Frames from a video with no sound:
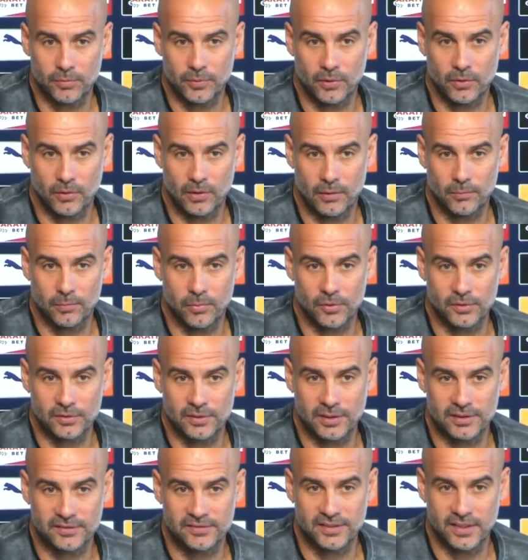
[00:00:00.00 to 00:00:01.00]
because
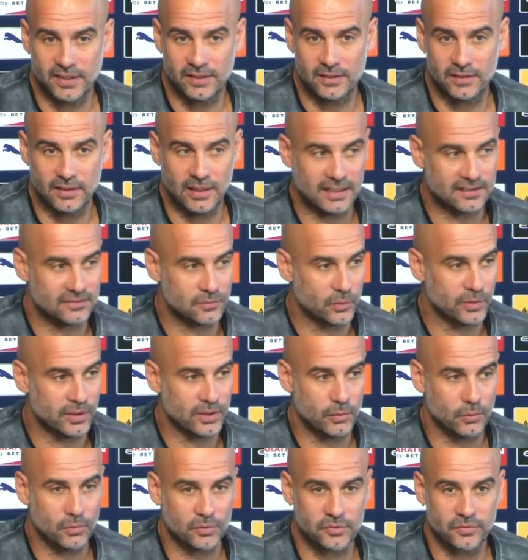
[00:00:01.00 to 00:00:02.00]
Laporte, I said last
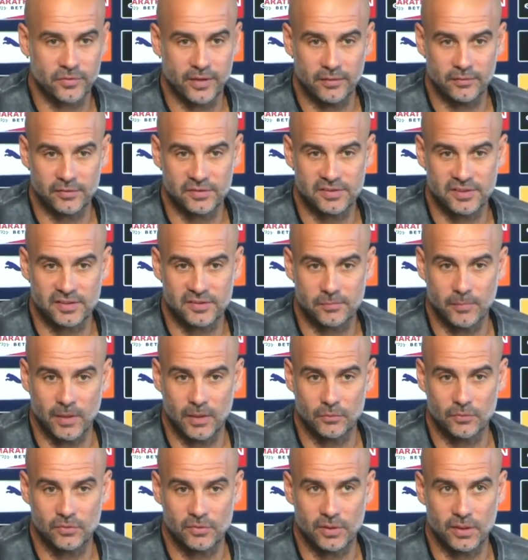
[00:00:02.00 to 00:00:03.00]
week, it was 5 or 6
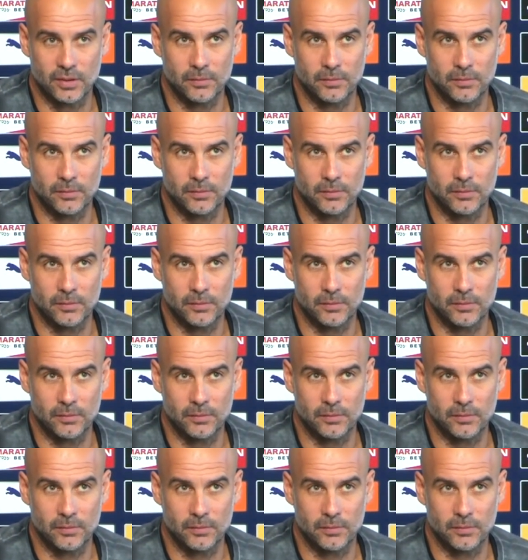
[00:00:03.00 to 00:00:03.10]
months.